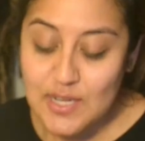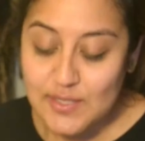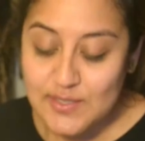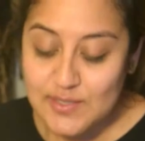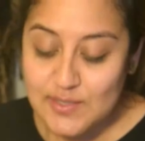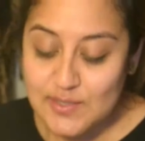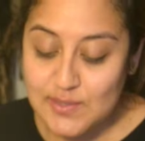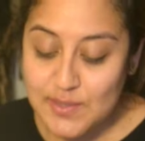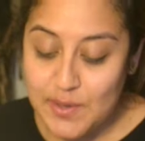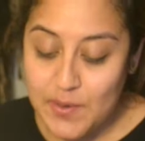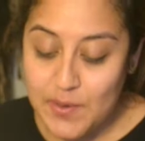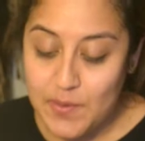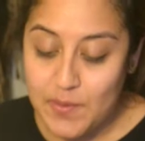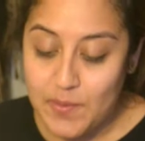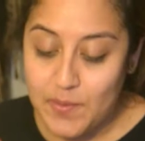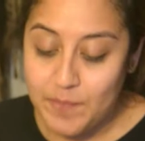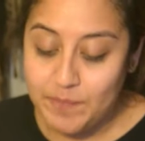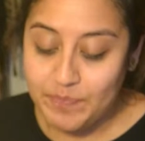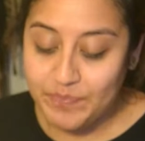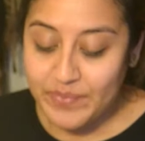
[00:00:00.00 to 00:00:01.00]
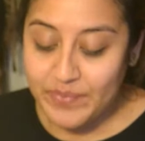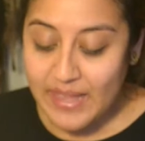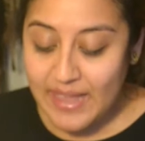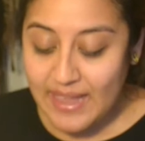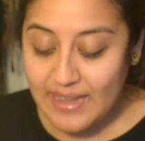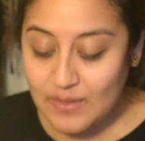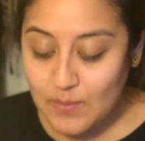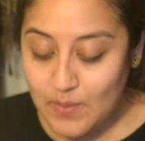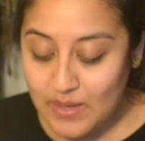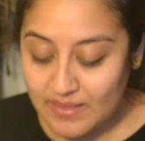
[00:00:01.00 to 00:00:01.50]
So
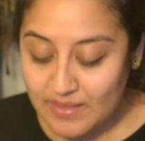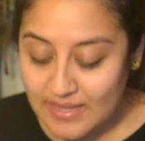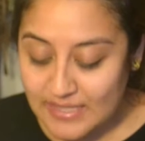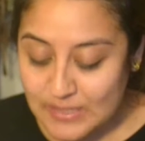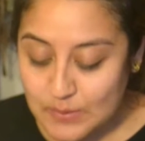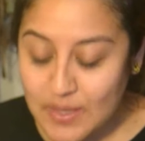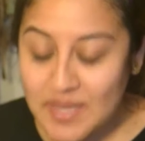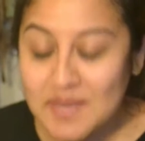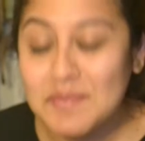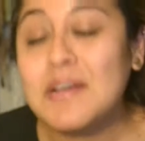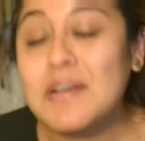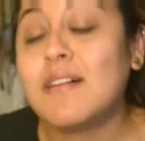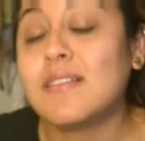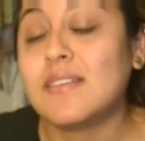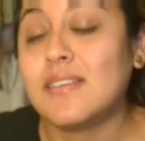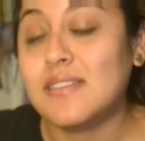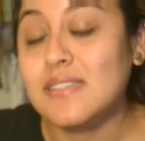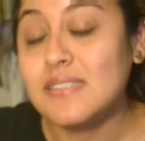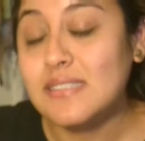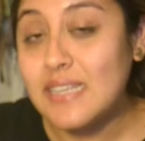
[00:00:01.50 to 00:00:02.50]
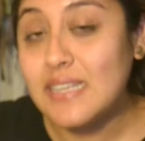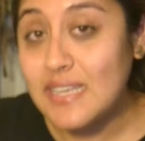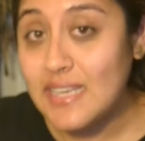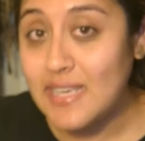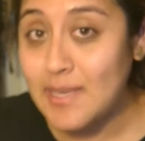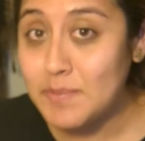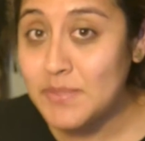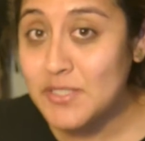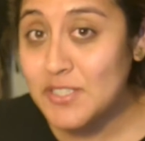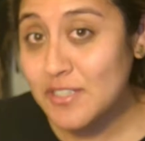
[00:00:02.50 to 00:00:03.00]
anyway, that's why I'm calling this a
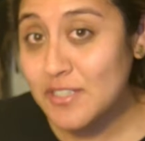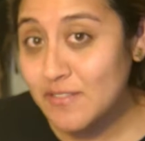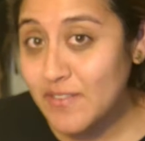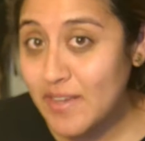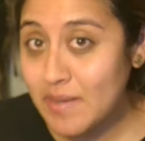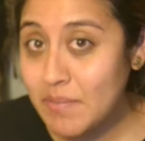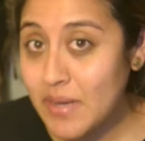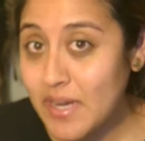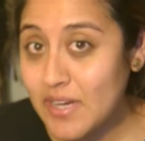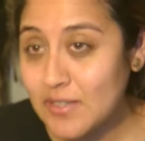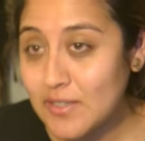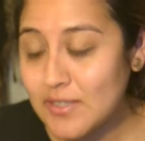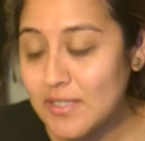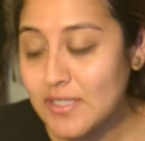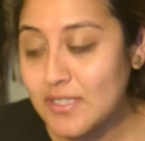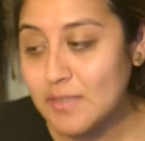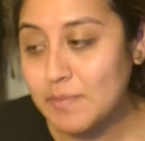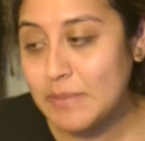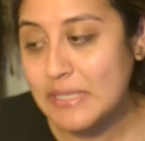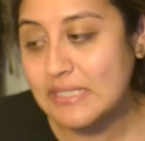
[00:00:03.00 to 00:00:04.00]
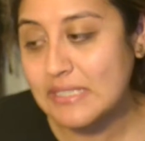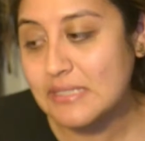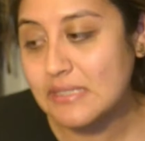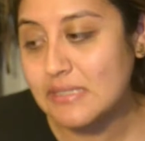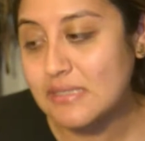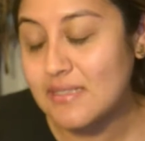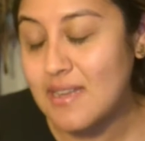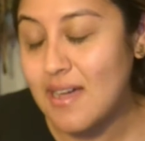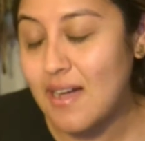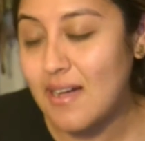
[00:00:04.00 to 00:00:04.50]
hipster vampire look, because
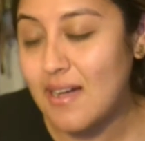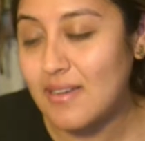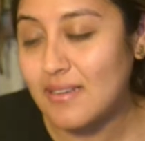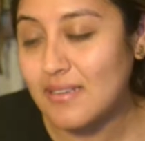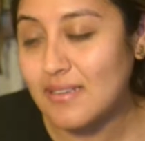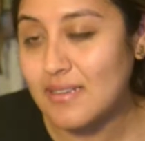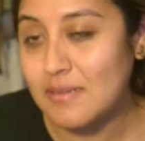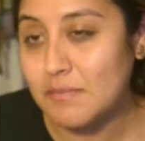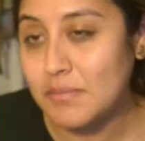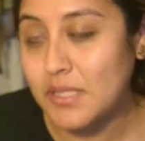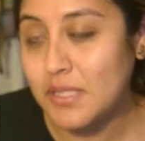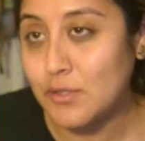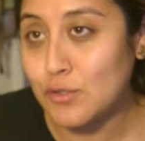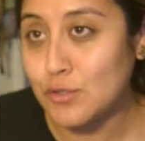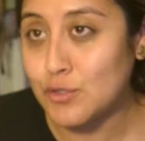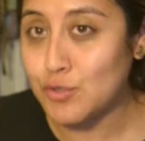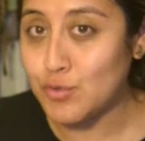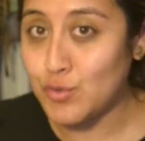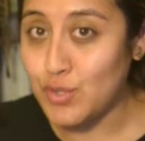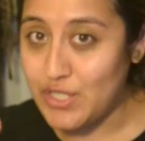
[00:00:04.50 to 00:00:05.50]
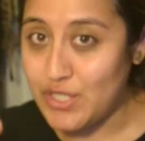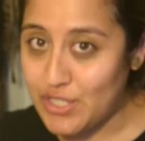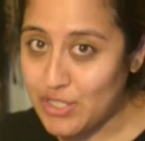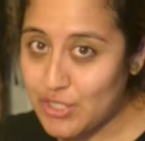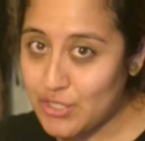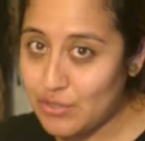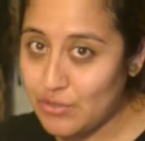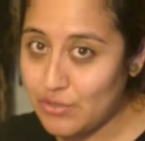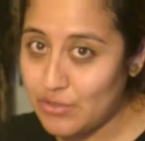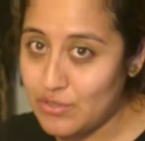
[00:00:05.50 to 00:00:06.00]
it's not going to be your
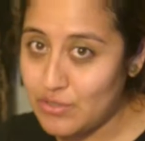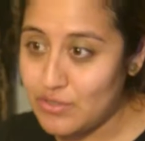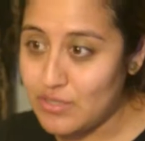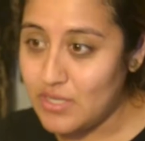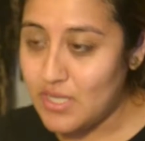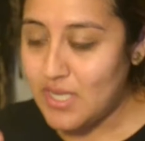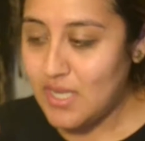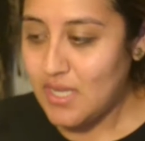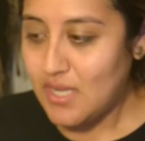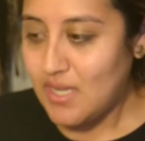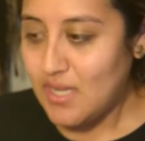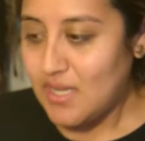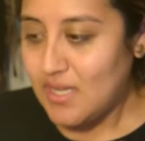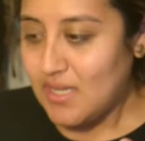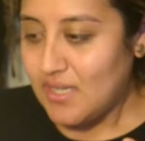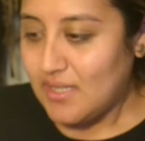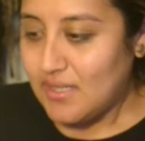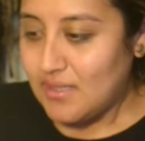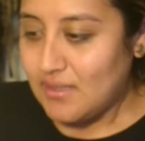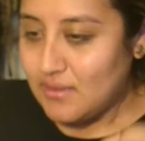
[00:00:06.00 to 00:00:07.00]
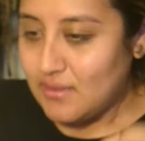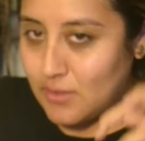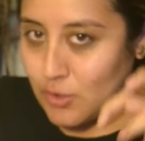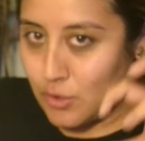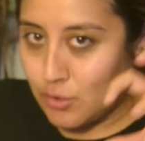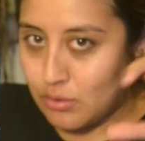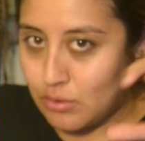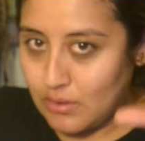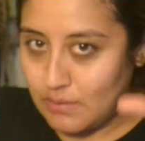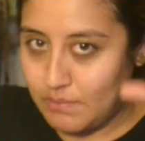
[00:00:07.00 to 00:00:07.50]
traditional
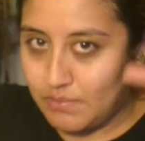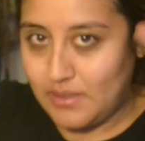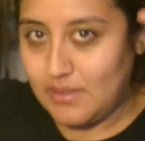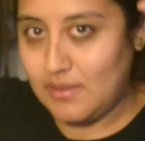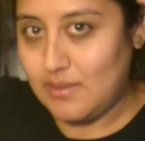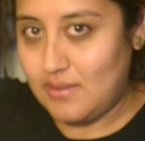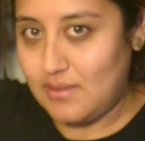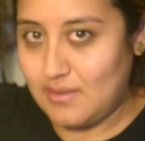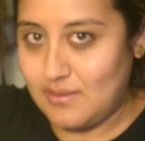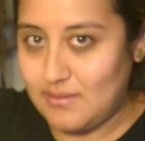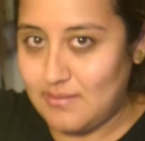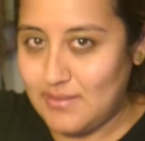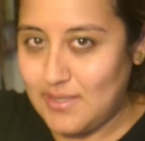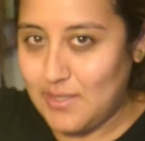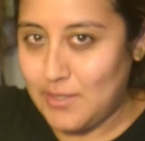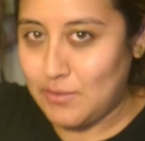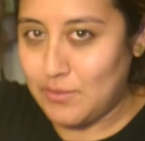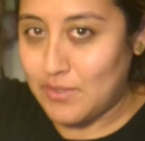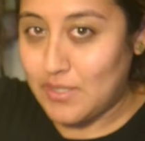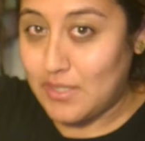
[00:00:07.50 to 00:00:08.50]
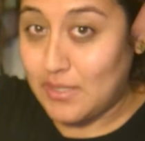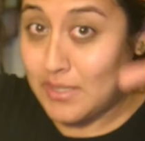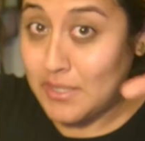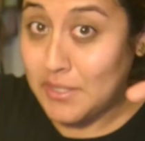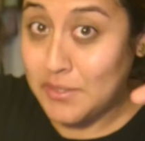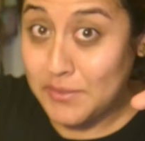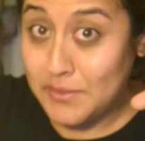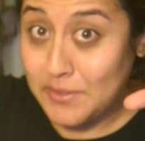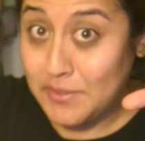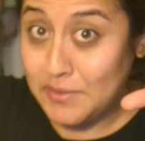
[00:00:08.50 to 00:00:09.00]
creepy, you know, gonna
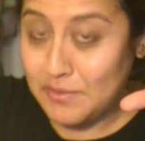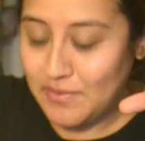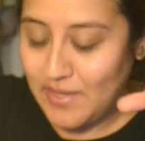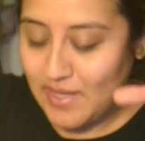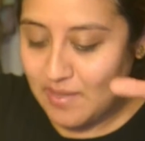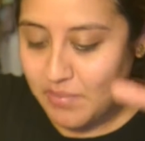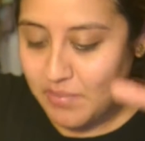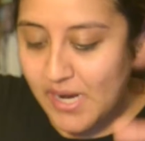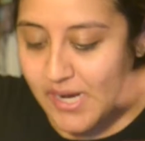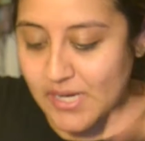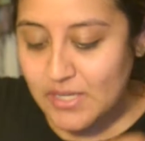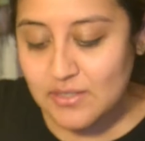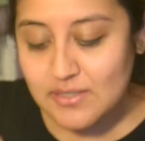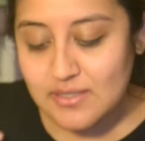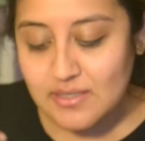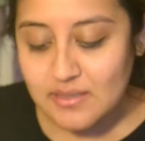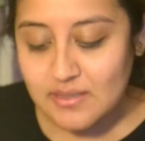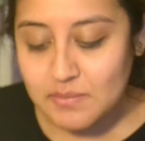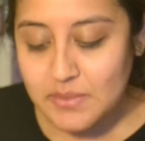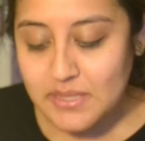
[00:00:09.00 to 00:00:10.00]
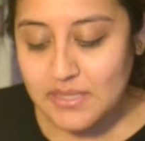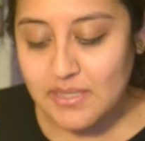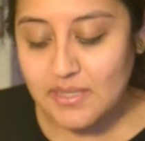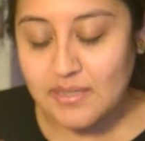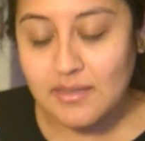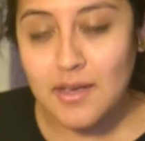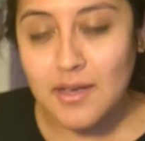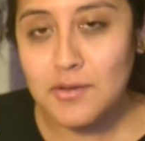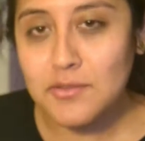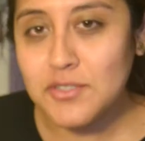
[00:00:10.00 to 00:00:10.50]
kill you vampire. It's gonna be
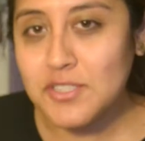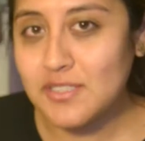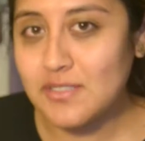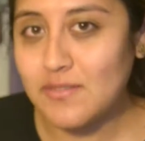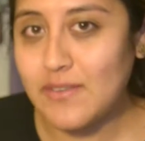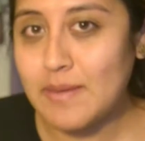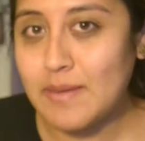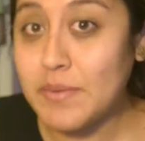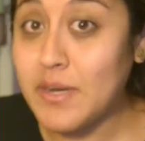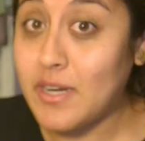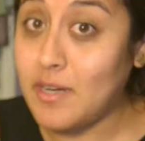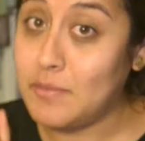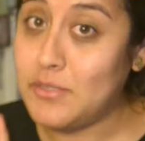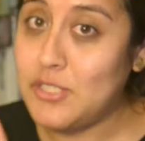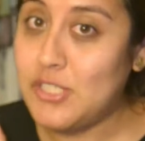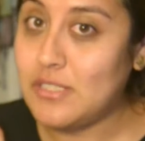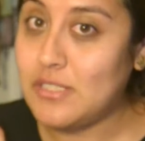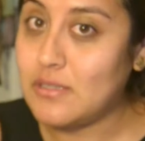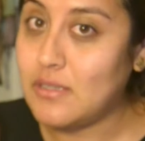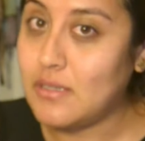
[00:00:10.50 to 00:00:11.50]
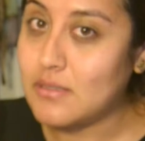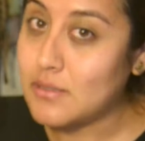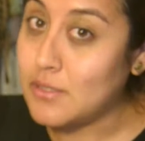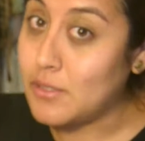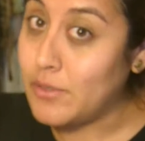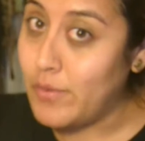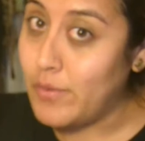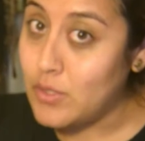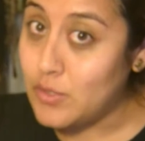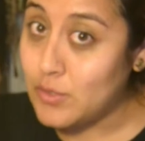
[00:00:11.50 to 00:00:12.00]
like, oh, she's a vampire, but she's
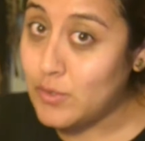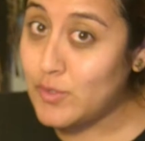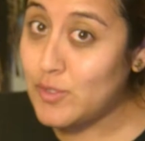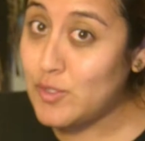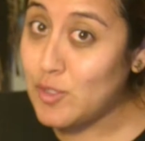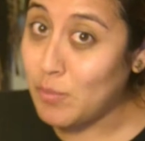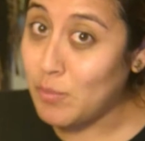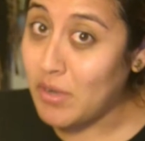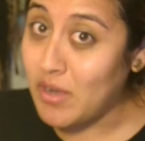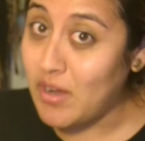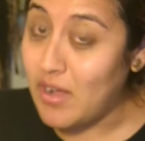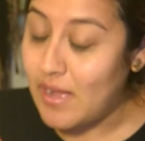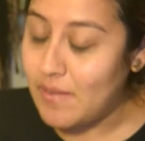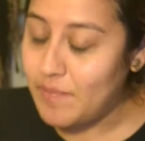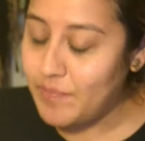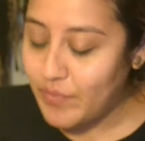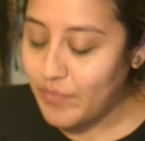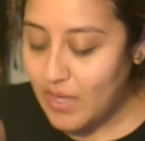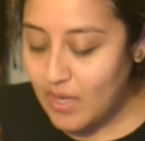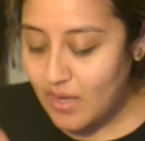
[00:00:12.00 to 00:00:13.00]
also super hot.